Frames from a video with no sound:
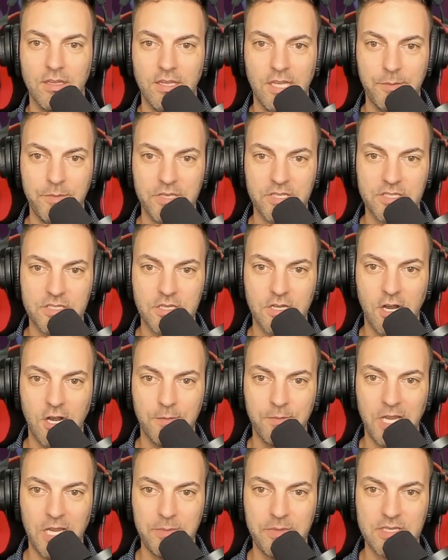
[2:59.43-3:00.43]
Give me a star,
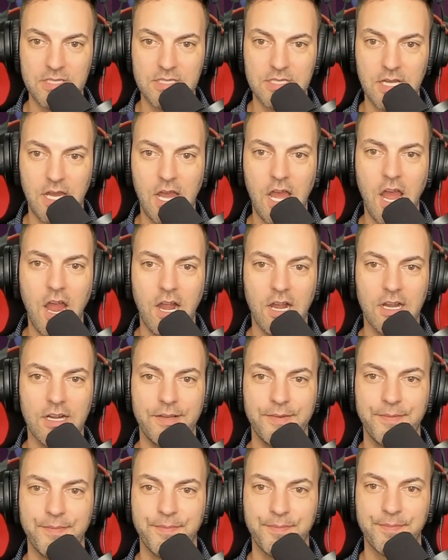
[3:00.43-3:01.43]
baby. Star!
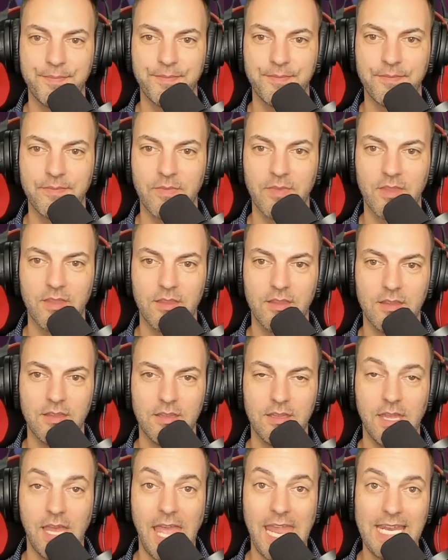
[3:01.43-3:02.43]

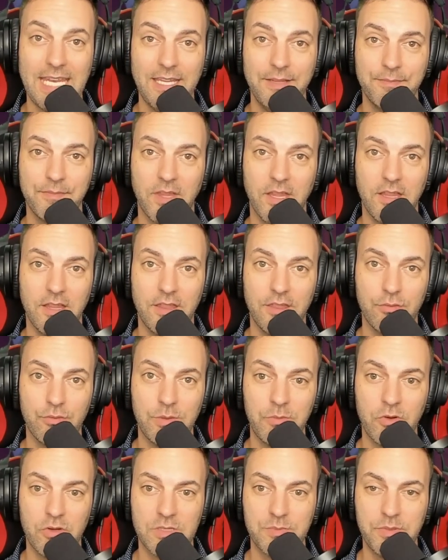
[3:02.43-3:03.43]
80. Three
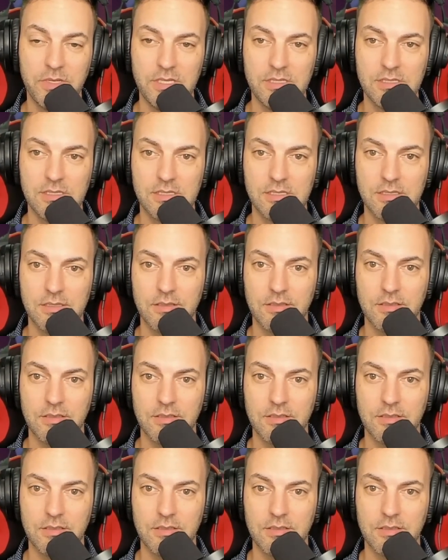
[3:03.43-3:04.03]
more spins.